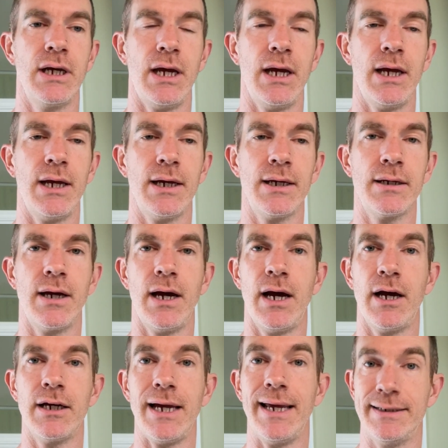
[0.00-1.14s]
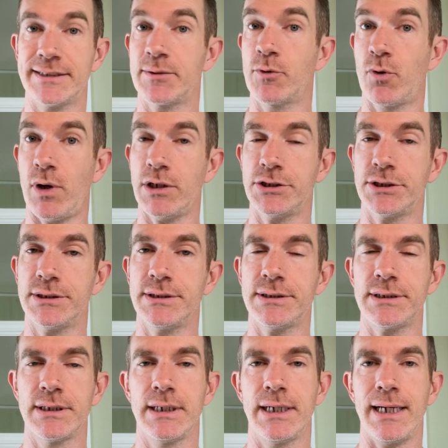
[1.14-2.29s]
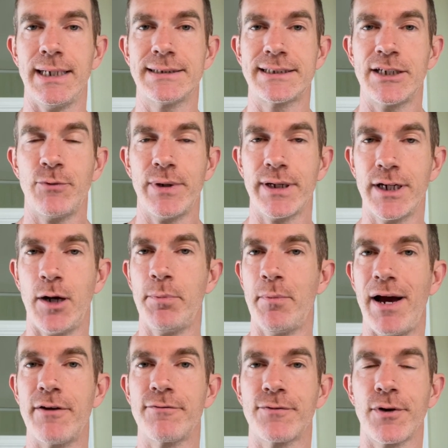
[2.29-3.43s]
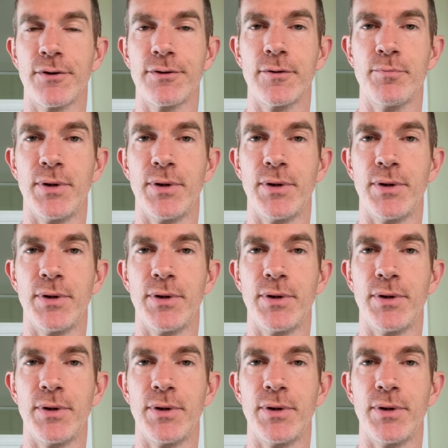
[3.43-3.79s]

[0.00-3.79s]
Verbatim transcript: and, uh, and some questions and see if we can help them out further.